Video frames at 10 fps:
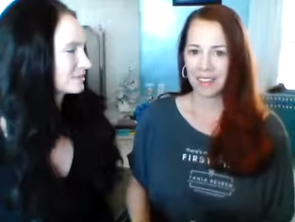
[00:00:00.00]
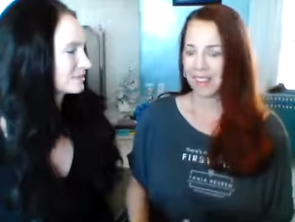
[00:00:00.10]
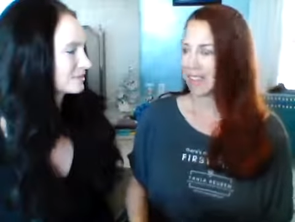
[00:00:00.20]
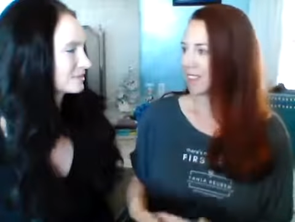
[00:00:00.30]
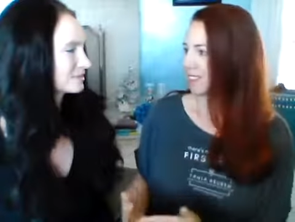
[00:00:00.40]

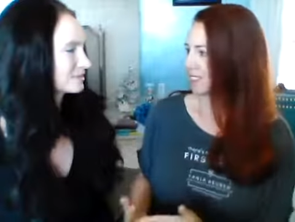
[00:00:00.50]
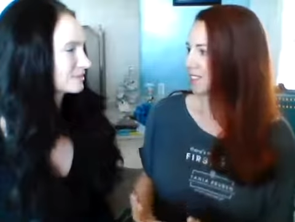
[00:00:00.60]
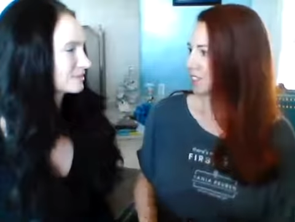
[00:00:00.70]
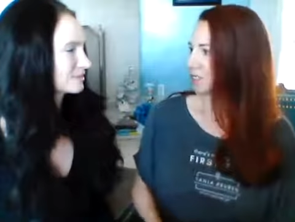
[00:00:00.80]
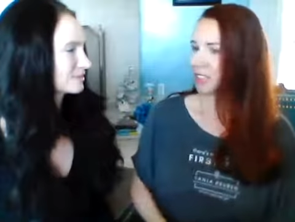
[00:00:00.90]
Speaker 1: like these
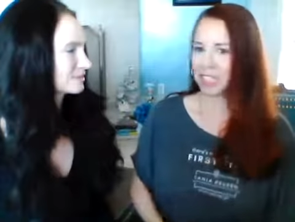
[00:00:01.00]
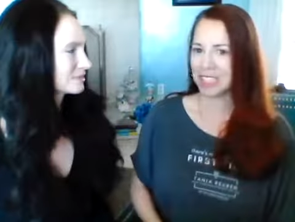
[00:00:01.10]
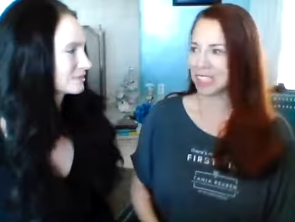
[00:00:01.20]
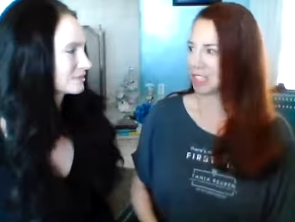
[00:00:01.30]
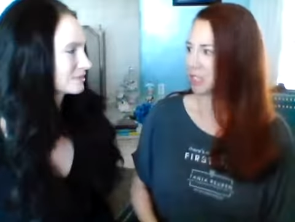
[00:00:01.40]
children
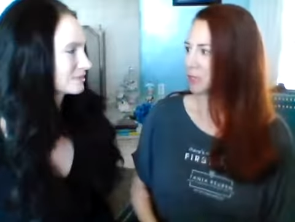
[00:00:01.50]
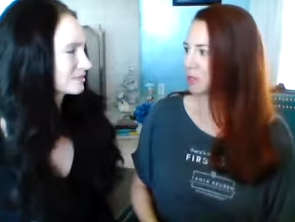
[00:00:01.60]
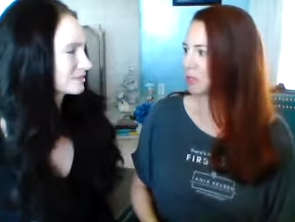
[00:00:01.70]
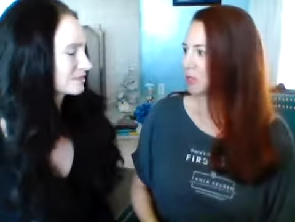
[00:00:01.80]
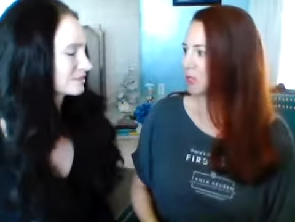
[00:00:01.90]
needed you,
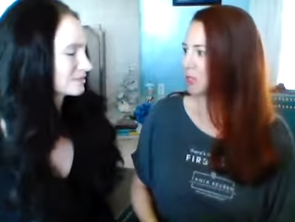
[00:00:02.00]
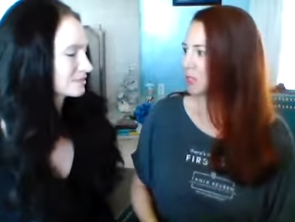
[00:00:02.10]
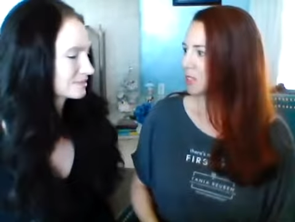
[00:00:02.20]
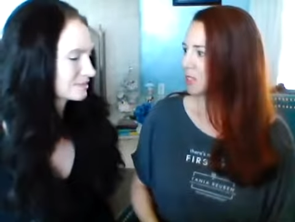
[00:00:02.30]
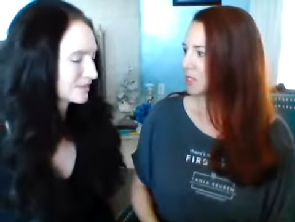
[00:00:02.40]

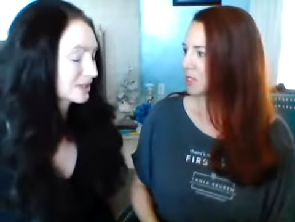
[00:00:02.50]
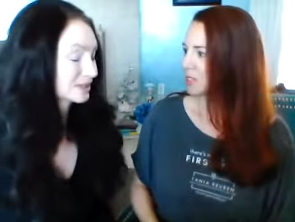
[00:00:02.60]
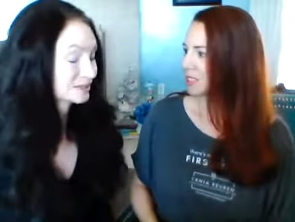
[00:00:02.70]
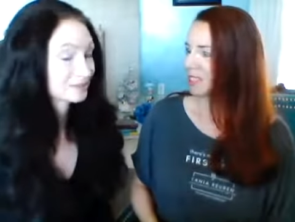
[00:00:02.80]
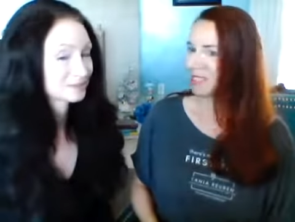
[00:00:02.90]

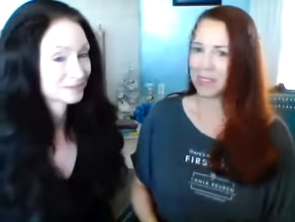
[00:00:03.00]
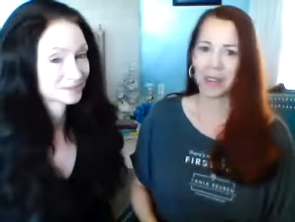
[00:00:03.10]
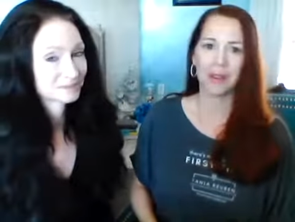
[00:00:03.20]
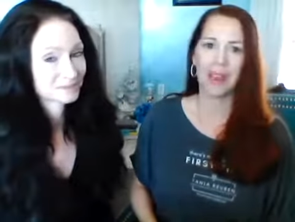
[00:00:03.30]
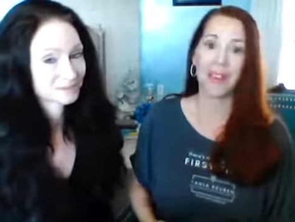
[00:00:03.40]
you
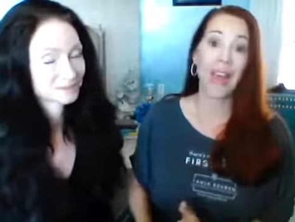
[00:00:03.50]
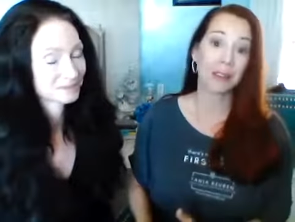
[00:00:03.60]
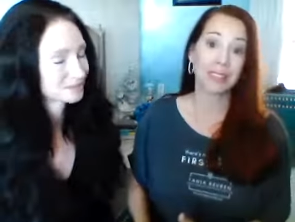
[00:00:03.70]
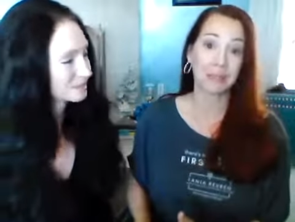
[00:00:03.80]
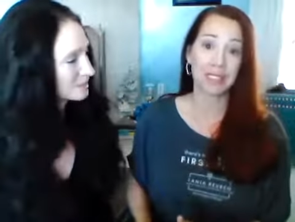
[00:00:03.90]
know, and that
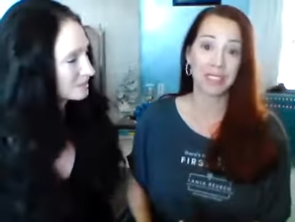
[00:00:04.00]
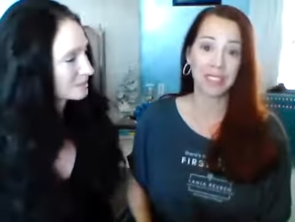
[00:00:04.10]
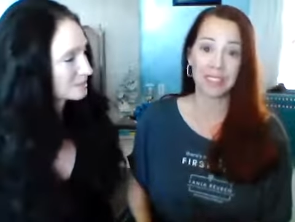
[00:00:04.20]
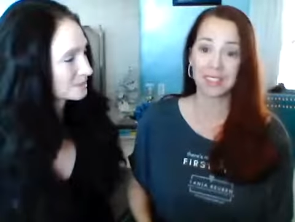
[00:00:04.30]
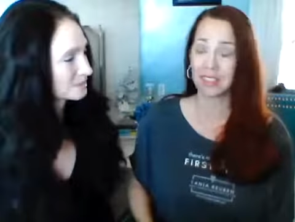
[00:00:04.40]
was something
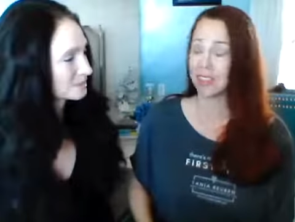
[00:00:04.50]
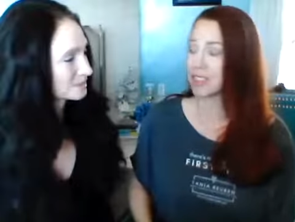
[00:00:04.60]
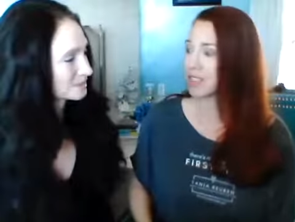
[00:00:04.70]
she said all